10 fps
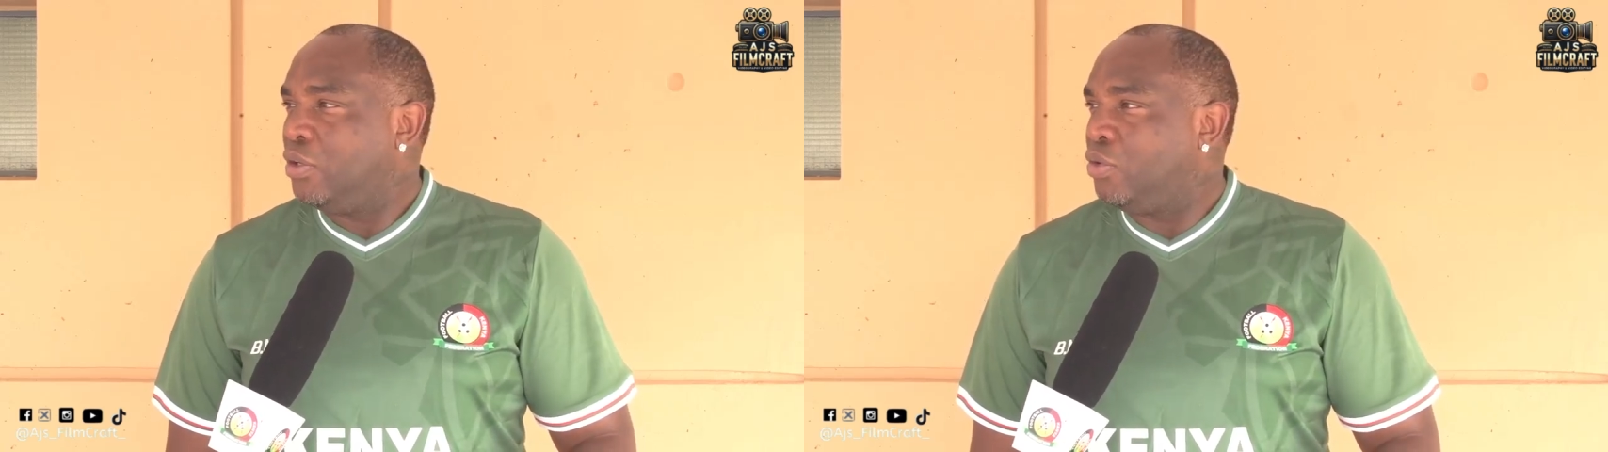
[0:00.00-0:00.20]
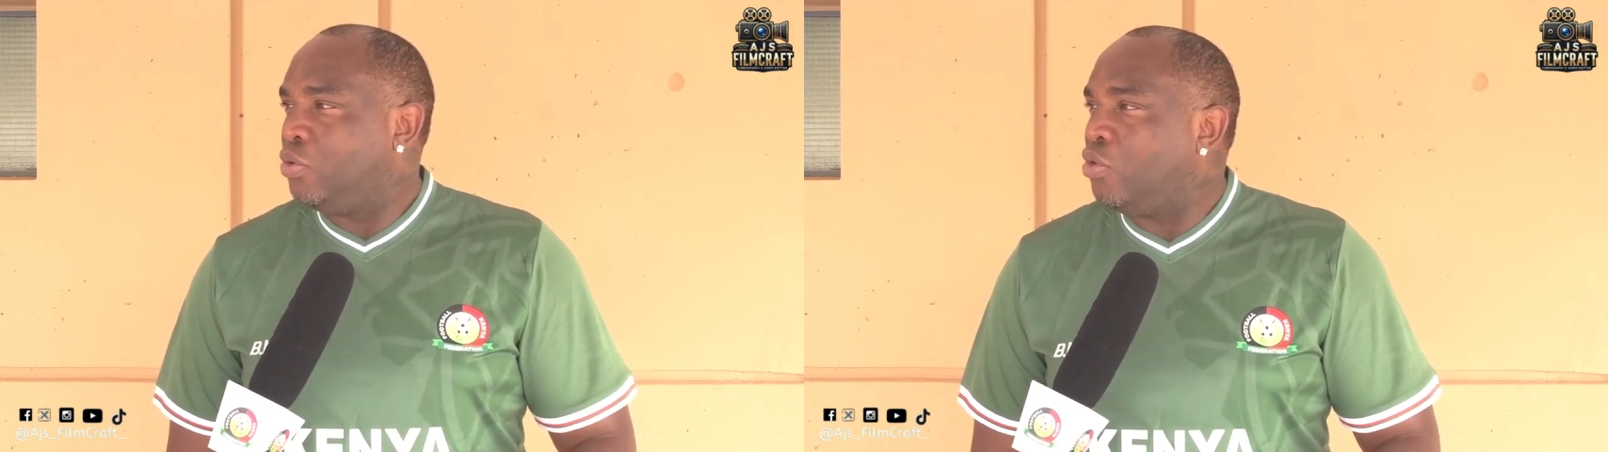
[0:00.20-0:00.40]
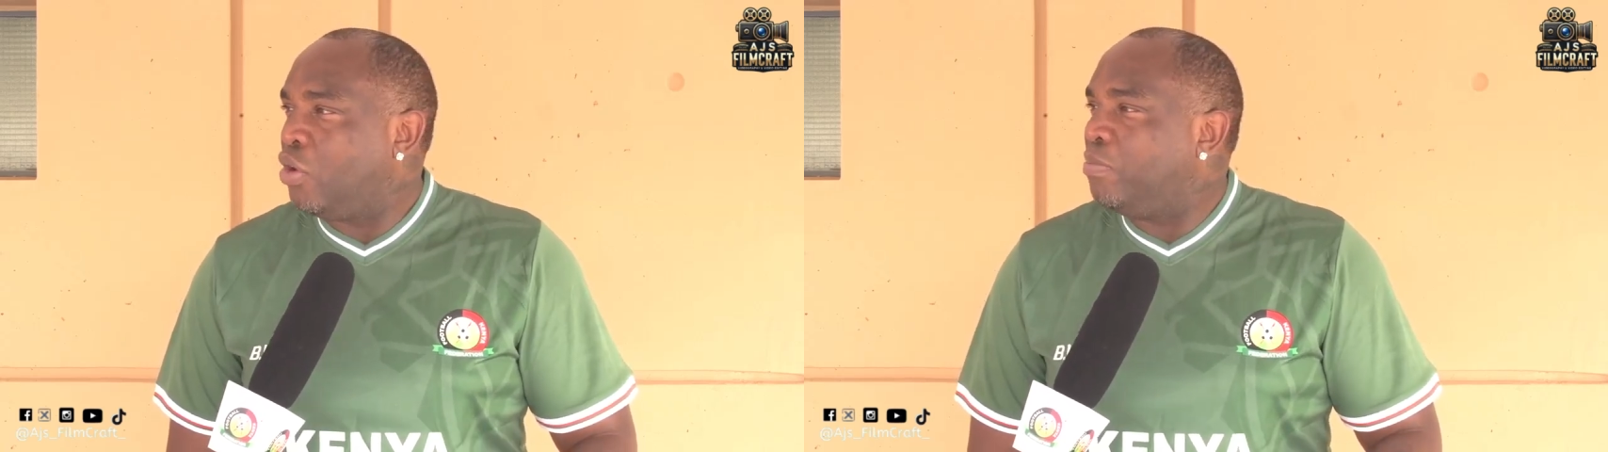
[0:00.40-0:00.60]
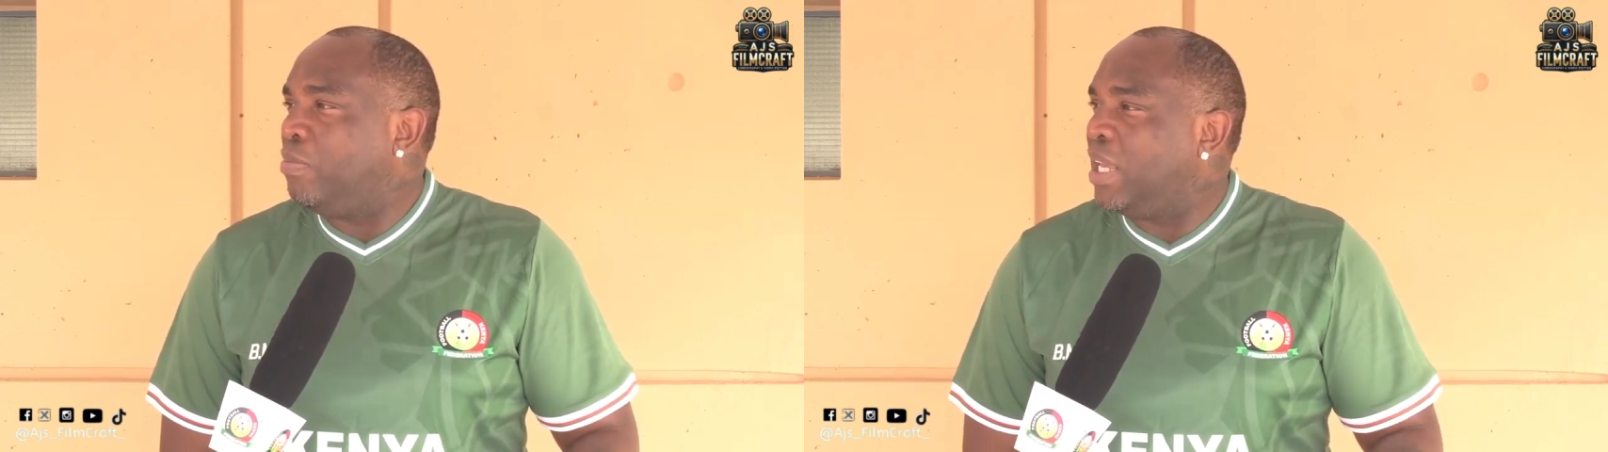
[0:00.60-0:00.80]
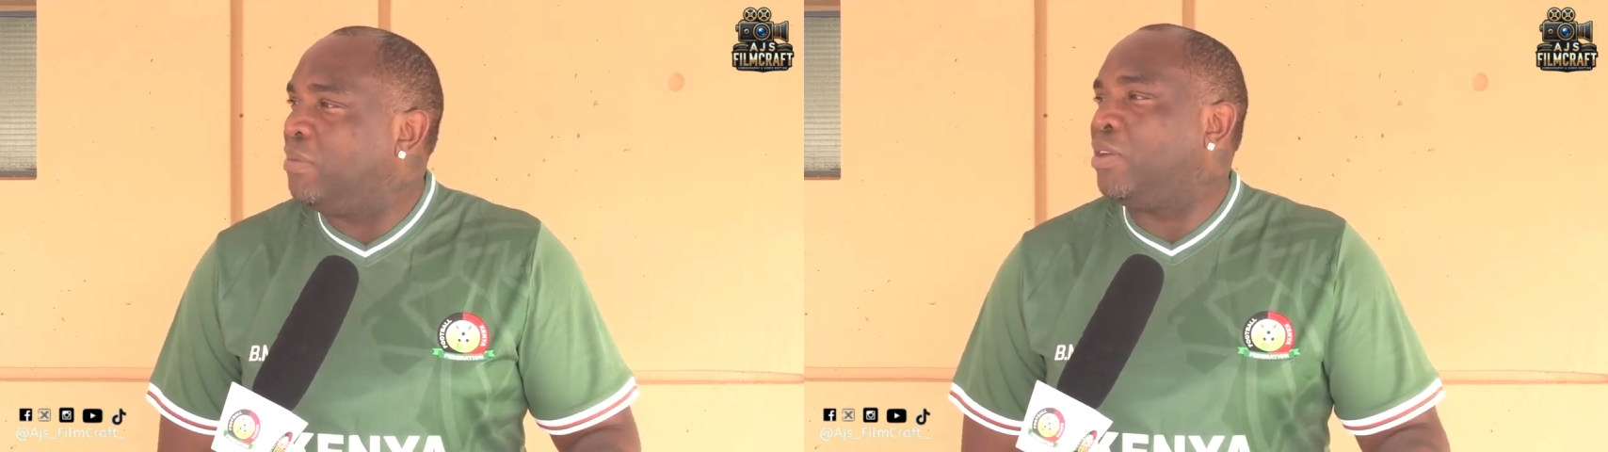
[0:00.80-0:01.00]
to not
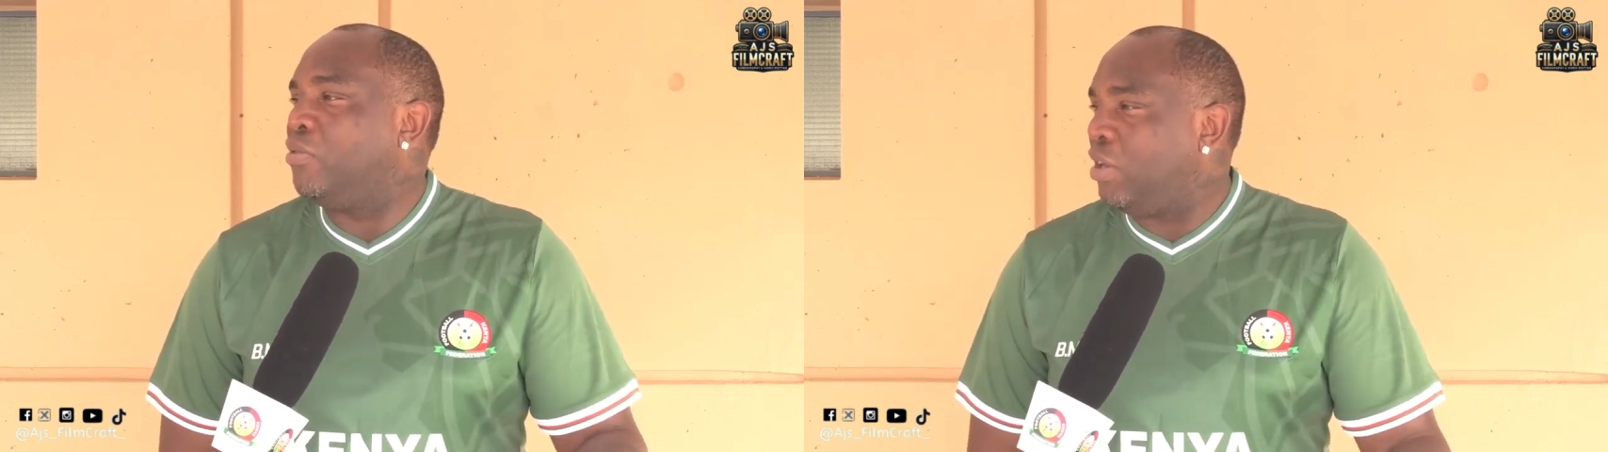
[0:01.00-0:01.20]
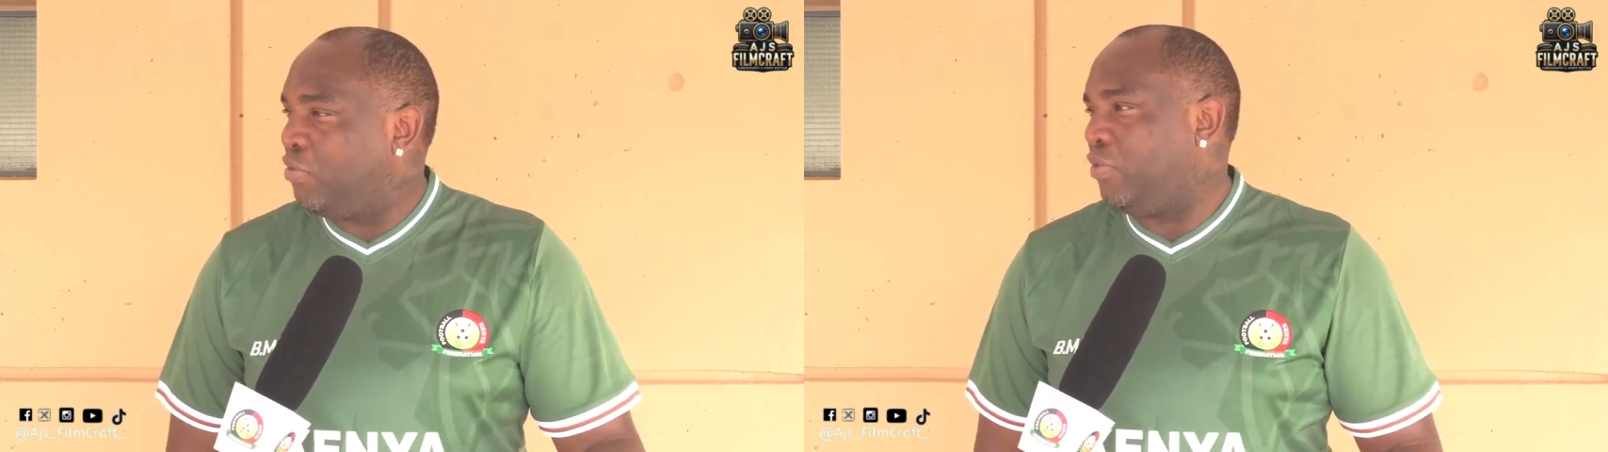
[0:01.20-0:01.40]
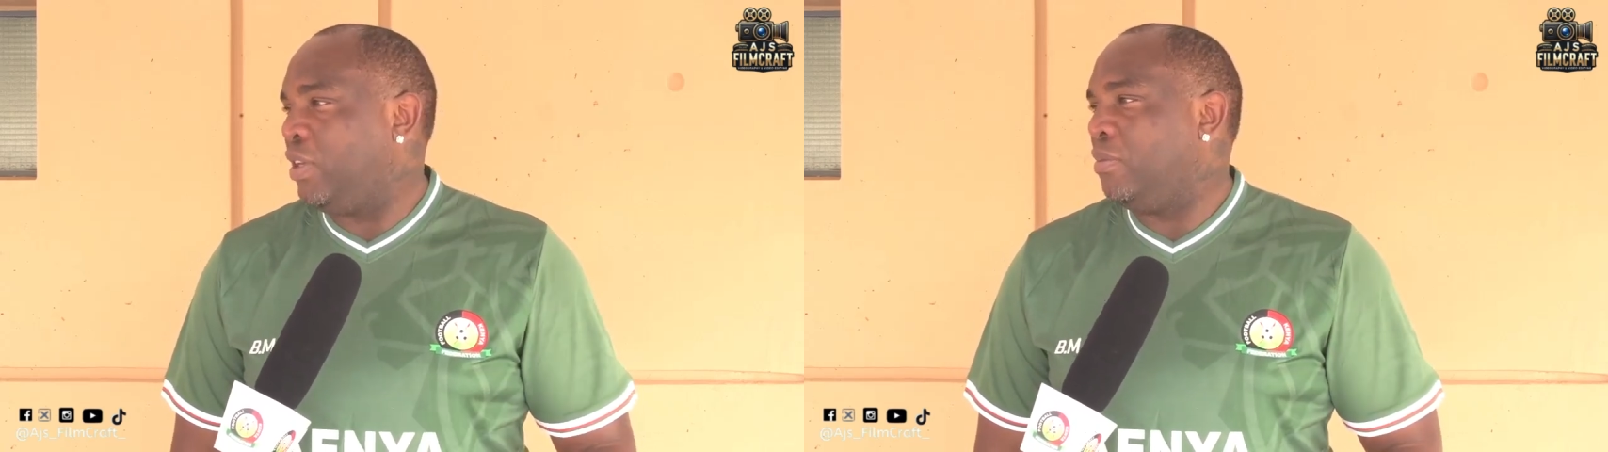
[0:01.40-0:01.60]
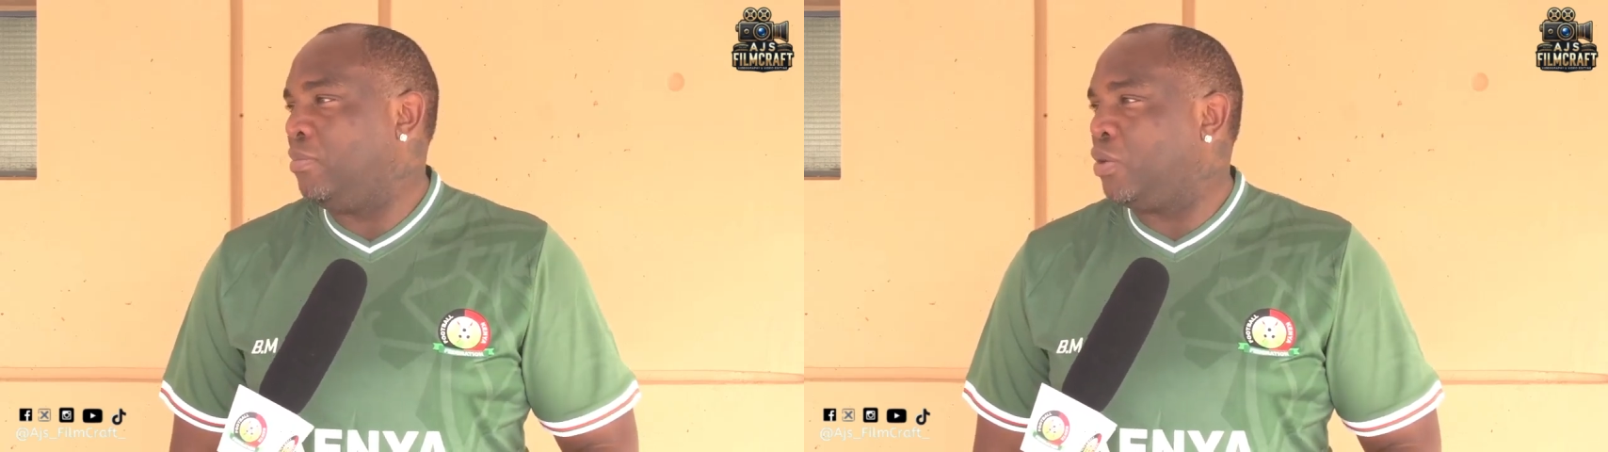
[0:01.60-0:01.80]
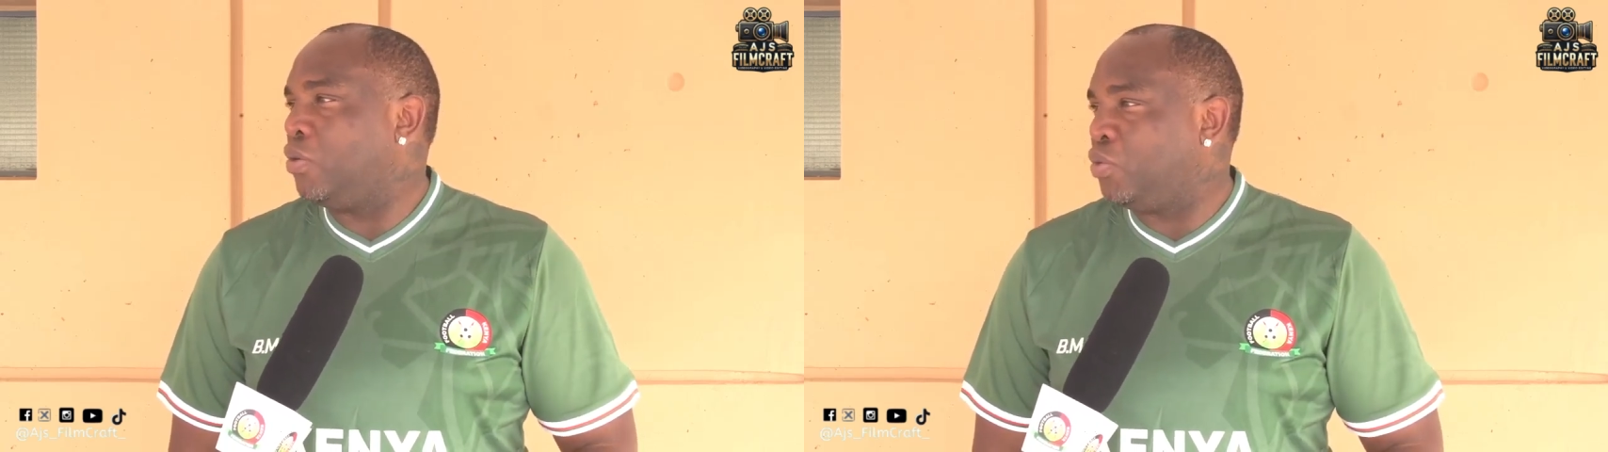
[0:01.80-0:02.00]
blame the referee,
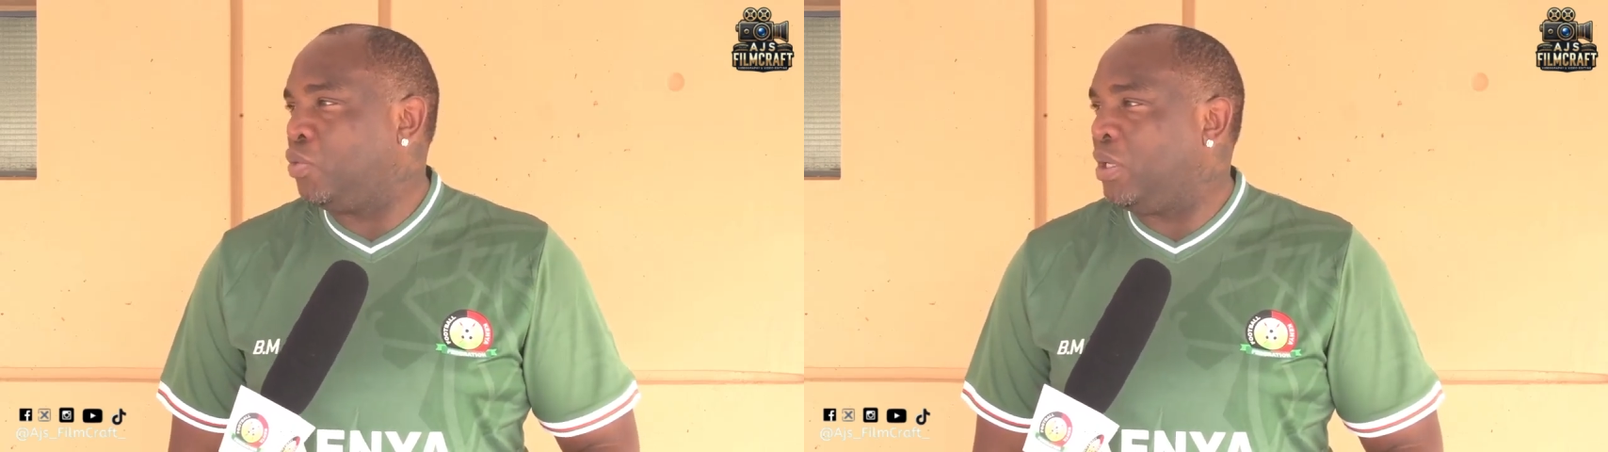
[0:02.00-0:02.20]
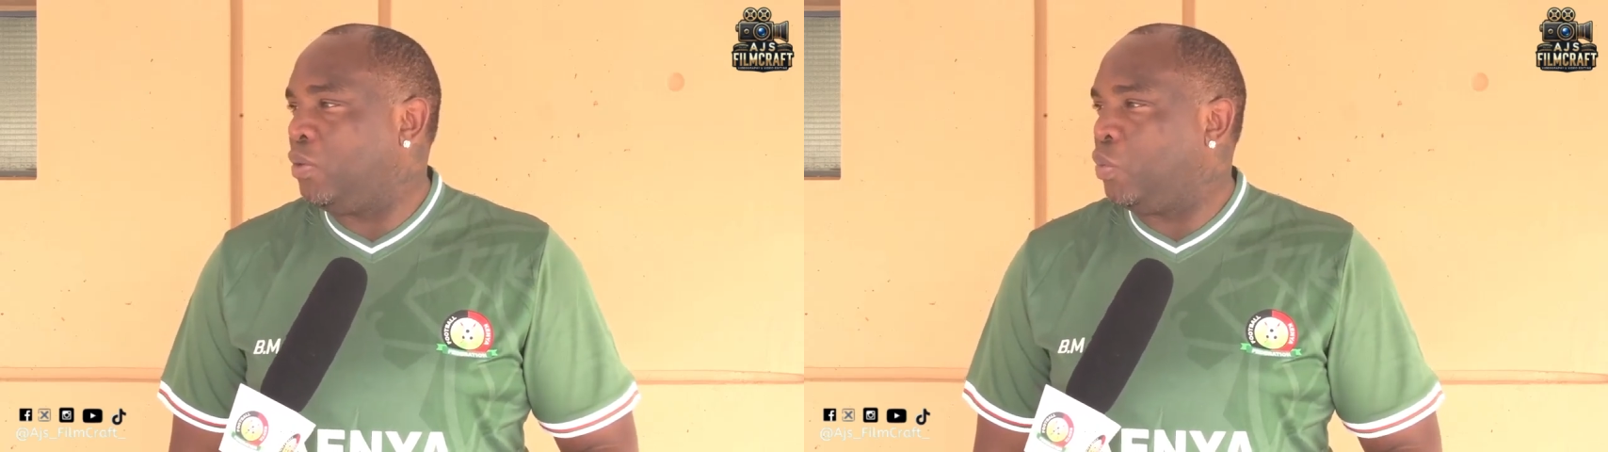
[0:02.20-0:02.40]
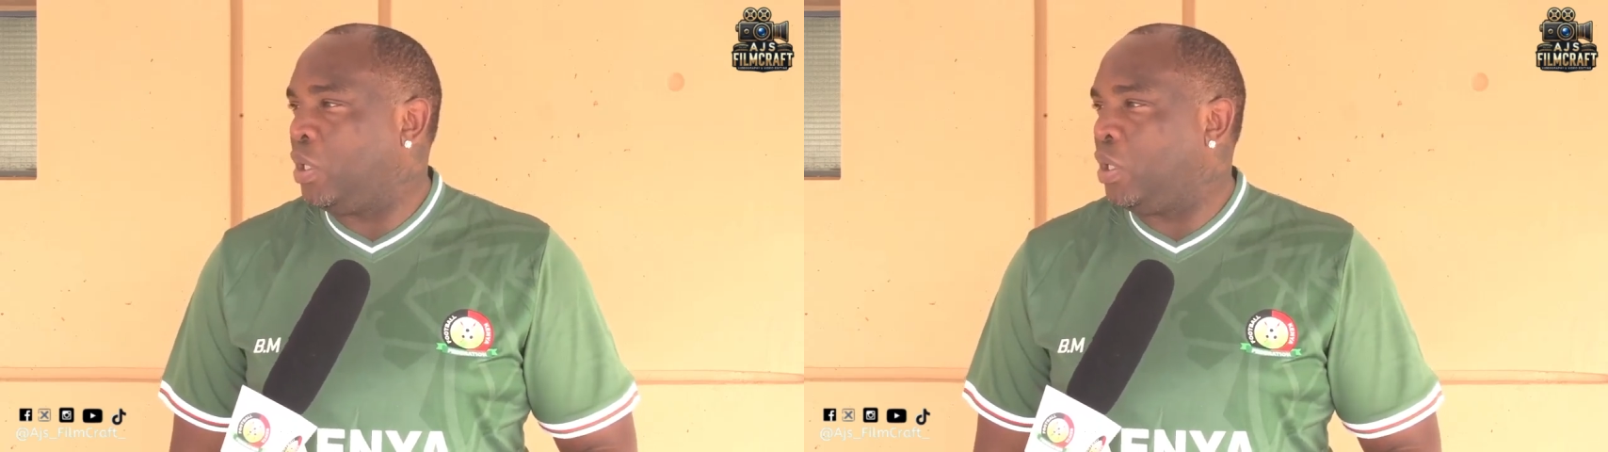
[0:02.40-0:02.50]
because we